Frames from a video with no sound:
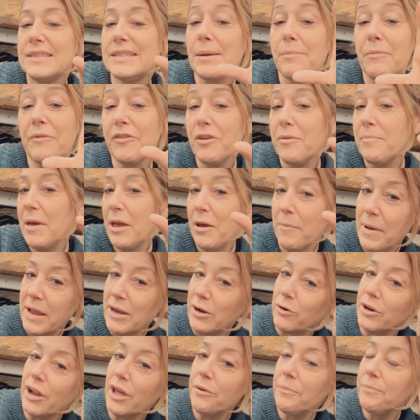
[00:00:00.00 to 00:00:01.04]
of you may or may
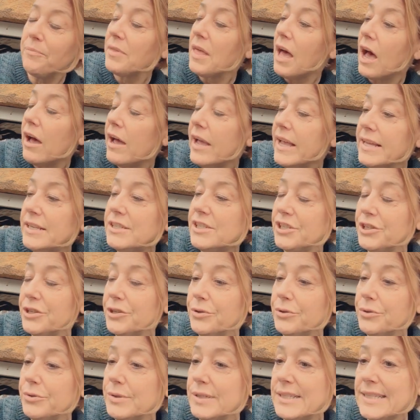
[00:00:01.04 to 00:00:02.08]
not know, I
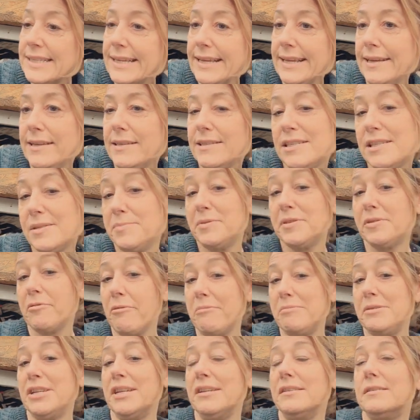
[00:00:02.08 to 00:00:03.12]
do seed
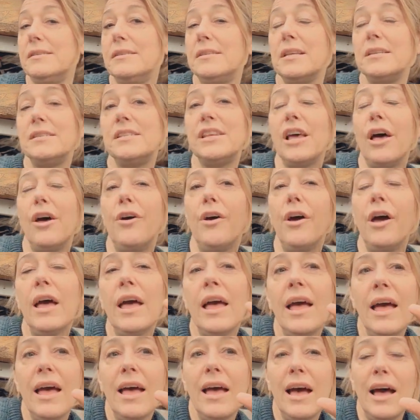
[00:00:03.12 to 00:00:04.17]
subscriptions. So
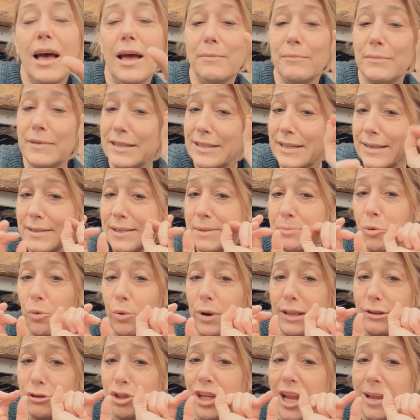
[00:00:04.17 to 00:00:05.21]
small
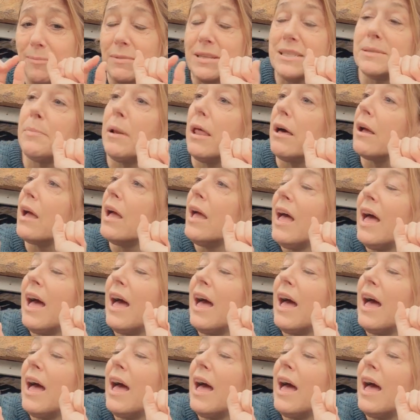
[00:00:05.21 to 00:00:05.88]
little shameless plug.